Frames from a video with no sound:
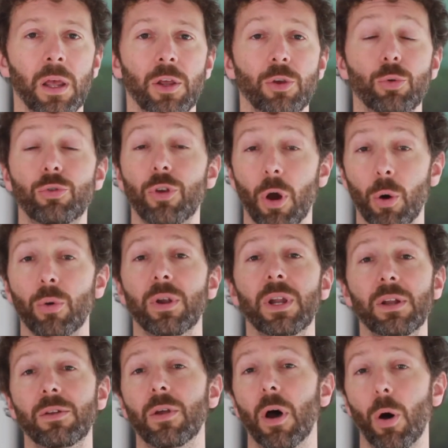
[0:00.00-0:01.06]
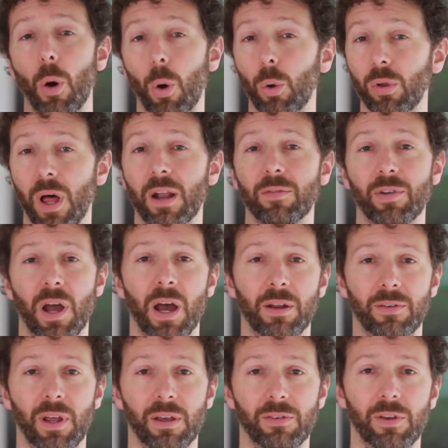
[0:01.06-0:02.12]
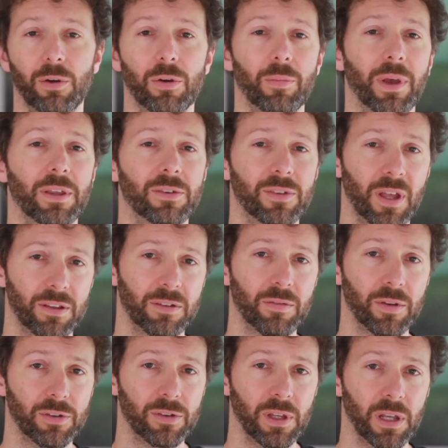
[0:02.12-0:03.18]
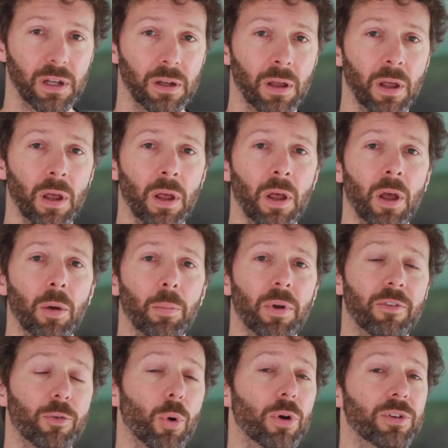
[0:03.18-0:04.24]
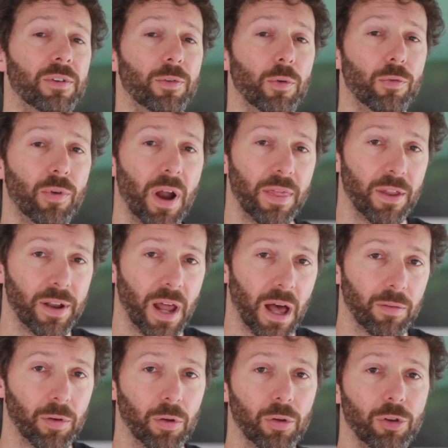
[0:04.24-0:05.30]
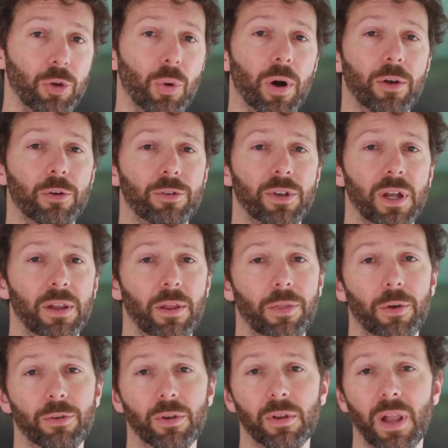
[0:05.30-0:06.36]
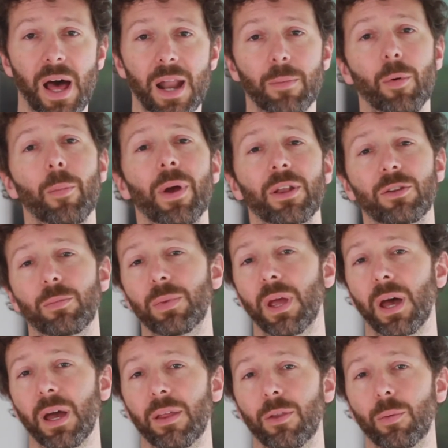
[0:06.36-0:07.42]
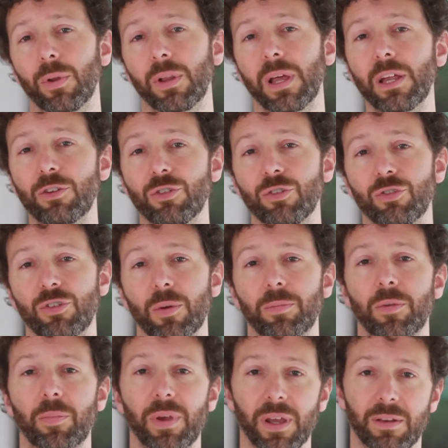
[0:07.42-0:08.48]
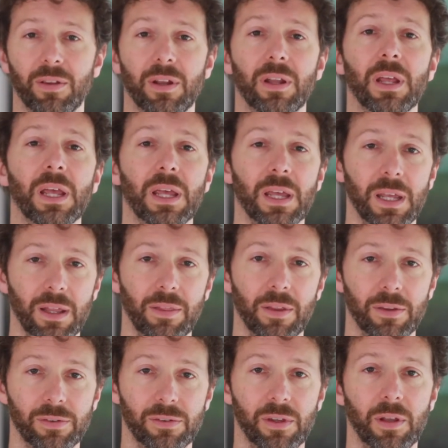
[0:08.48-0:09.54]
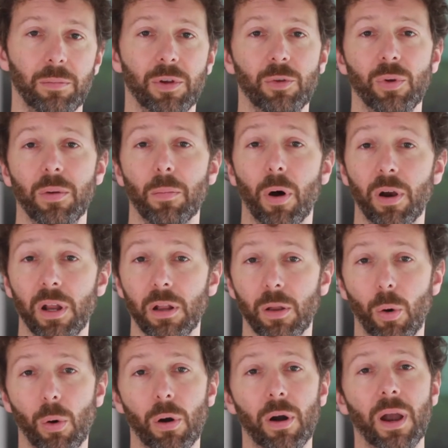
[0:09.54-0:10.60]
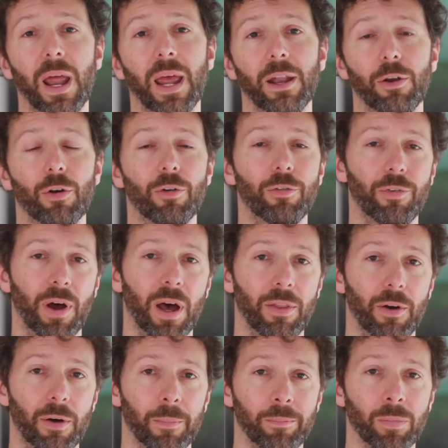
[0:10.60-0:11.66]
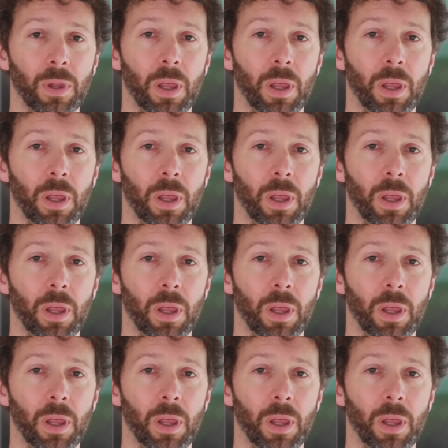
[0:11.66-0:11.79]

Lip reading: You don't need a whole lot of context here to make sense of the scene, but of course if you've read the novel, you understand that there's a lot of momentum behind the relationship depicted in this scene between Marie-Laure and her father.